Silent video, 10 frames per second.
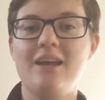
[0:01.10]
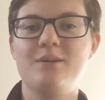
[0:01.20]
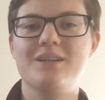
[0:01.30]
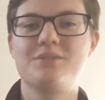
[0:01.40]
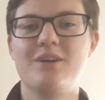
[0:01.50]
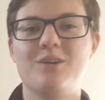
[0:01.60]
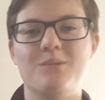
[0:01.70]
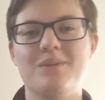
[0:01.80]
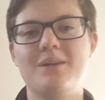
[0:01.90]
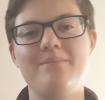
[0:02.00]
Hello and
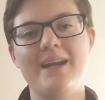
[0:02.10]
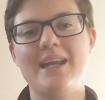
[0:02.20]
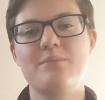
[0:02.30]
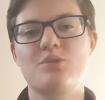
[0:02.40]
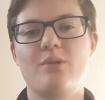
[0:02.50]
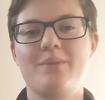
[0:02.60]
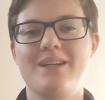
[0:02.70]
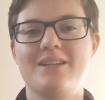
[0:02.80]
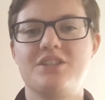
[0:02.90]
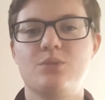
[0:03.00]
welcome. My name is
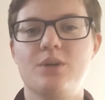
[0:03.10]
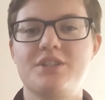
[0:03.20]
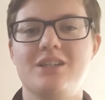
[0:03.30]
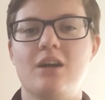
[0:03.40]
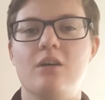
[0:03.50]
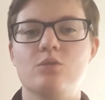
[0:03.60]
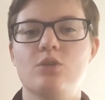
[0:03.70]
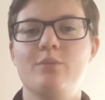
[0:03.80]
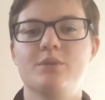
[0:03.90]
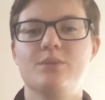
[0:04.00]
Robin and you're watching our
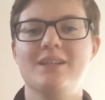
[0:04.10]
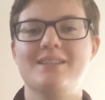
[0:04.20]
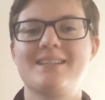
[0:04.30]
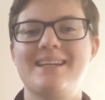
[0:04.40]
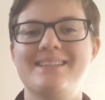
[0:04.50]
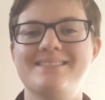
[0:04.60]
Robin Reads.